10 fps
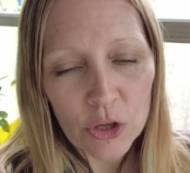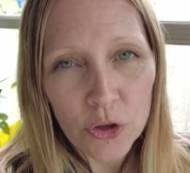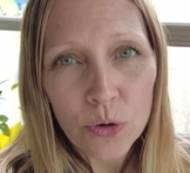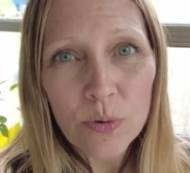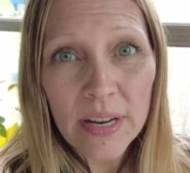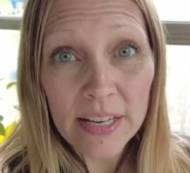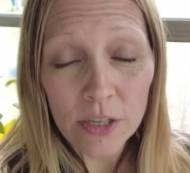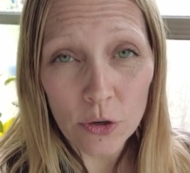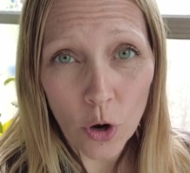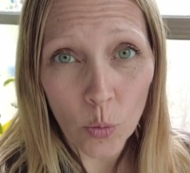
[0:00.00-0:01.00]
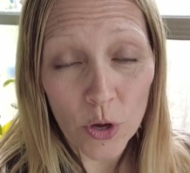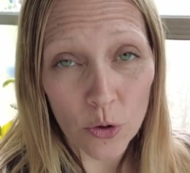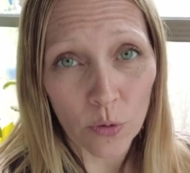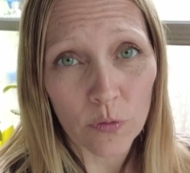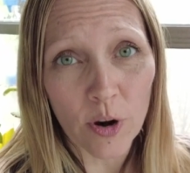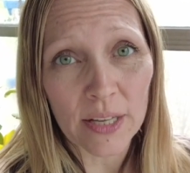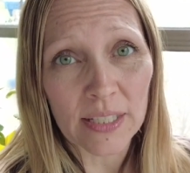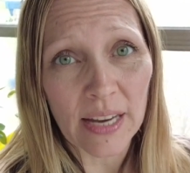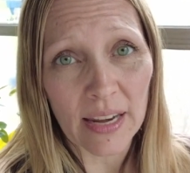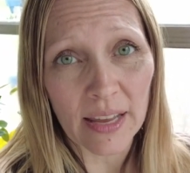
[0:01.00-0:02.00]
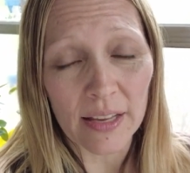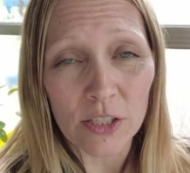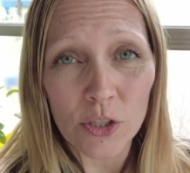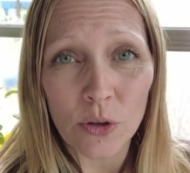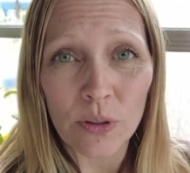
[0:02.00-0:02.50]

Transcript: You need to know what your frost date is.